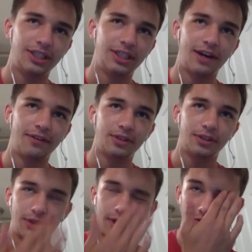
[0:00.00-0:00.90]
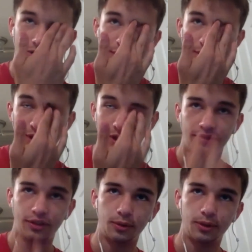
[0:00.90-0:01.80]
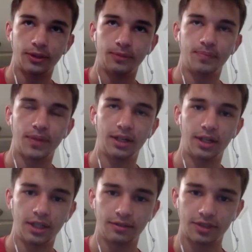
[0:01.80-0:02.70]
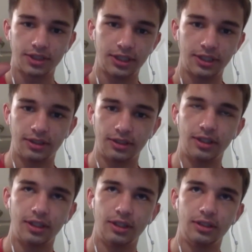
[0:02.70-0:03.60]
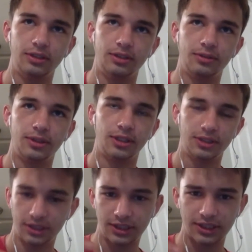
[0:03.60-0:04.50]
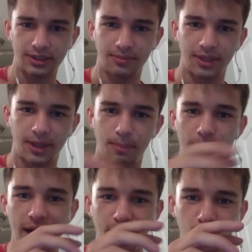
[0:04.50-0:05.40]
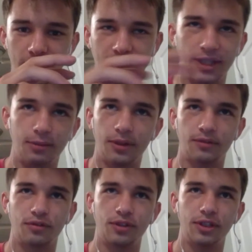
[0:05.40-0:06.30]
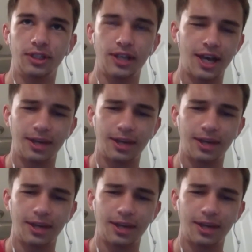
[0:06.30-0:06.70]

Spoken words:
after every order, and on the receipt you'll notice it says something like buy one get one free egg McMuffin